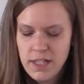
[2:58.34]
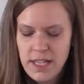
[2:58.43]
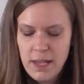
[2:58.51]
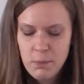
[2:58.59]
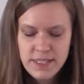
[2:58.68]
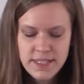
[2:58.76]

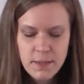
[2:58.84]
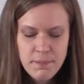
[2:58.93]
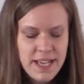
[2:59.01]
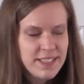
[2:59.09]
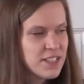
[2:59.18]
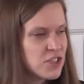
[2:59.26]
It was the
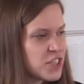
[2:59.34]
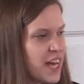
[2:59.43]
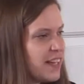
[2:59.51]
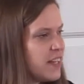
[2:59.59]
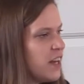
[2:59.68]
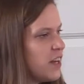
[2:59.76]
message
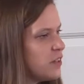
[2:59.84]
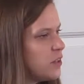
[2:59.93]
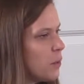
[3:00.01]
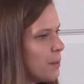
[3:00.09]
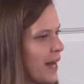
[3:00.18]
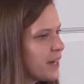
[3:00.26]
that
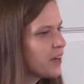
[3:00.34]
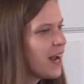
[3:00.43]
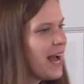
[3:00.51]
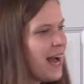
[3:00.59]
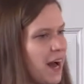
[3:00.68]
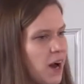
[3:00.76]
no matter
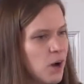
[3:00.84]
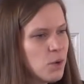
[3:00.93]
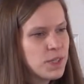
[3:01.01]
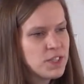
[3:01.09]
how